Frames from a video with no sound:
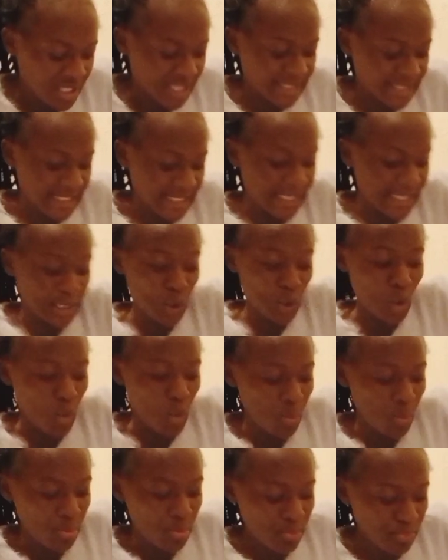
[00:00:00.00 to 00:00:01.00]
it's a
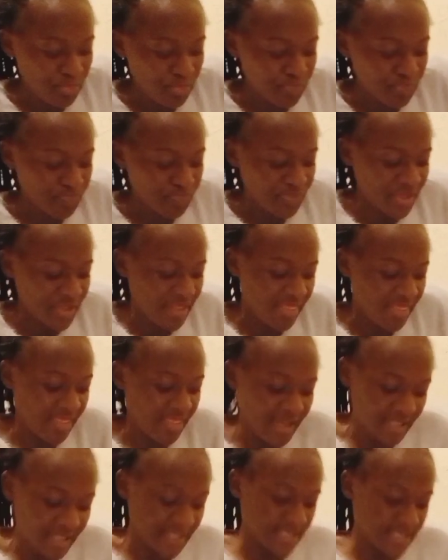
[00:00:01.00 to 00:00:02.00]
norm
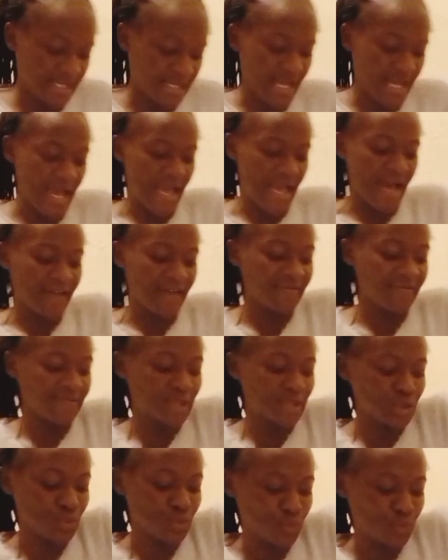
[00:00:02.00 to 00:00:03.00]
that I
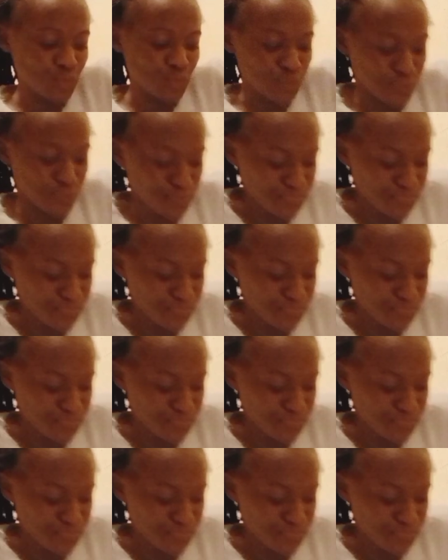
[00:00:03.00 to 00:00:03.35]
have to